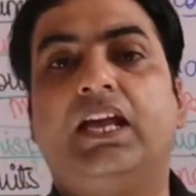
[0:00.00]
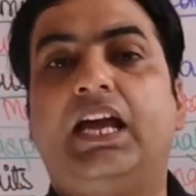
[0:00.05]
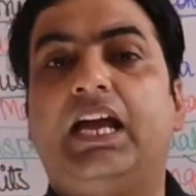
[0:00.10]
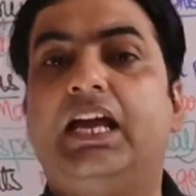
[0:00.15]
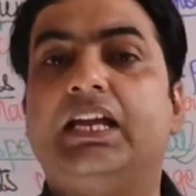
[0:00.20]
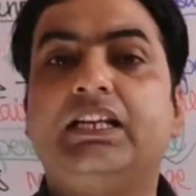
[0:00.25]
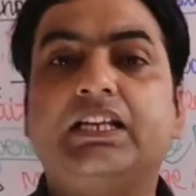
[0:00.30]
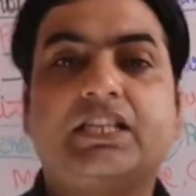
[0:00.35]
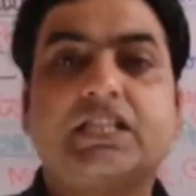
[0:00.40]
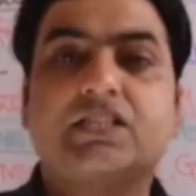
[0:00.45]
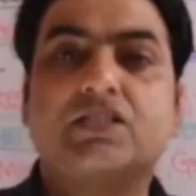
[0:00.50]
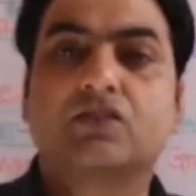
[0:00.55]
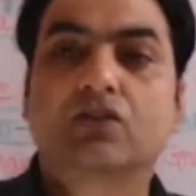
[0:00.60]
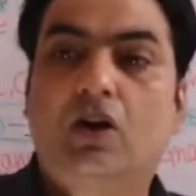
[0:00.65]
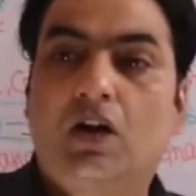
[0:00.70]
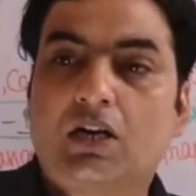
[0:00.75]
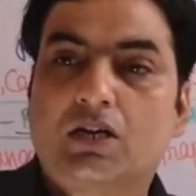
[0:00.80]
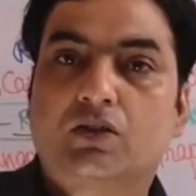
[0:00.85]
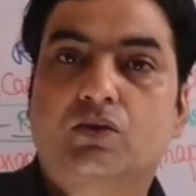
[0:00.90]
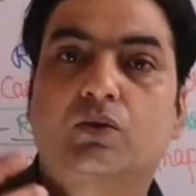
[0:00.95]
and it is
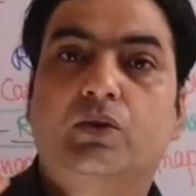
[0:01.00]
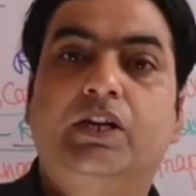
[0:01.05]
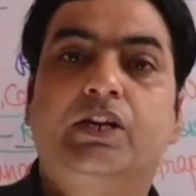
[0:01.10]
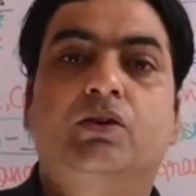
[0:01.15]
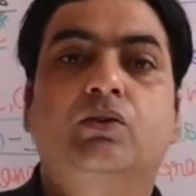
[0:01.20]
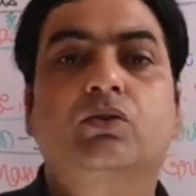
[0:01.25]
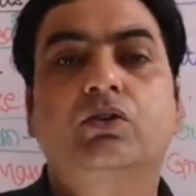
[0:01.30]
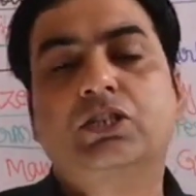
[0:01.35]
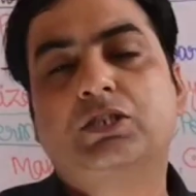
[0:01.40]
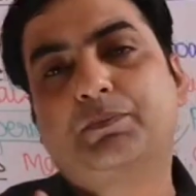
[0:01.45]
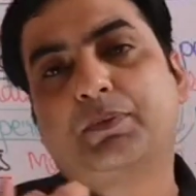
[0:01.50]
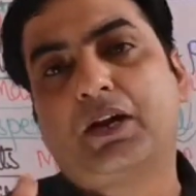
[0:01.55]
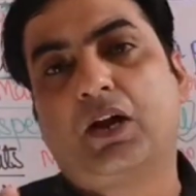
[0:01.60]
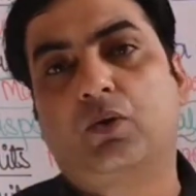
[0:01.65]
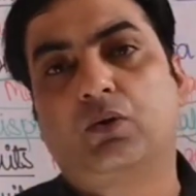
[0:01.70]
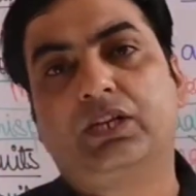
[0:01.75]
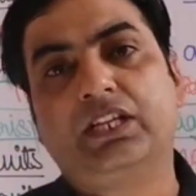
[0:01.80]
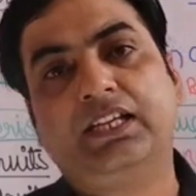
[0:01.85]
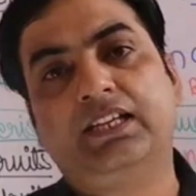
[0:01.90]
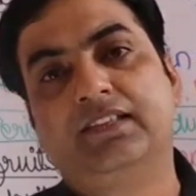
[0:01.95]
not growing, no
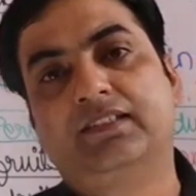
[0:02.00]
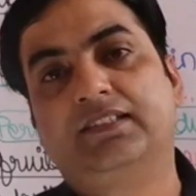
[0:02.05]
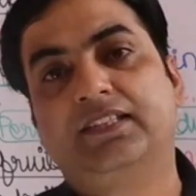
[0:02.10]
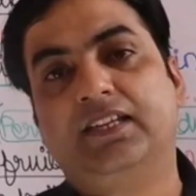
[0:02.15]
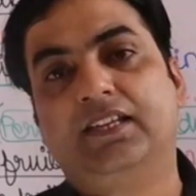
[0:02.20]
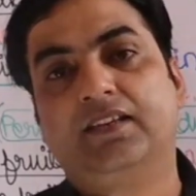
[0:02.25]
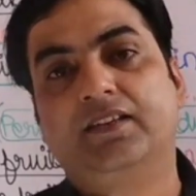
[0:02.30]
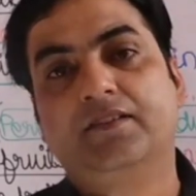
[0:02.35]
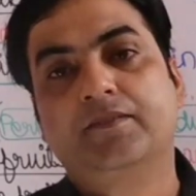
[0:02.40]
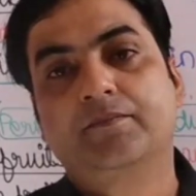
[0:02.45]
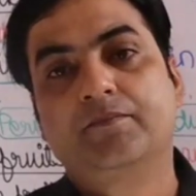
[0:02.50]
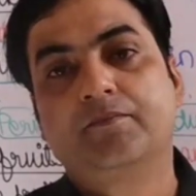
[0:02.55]
sprouting is there.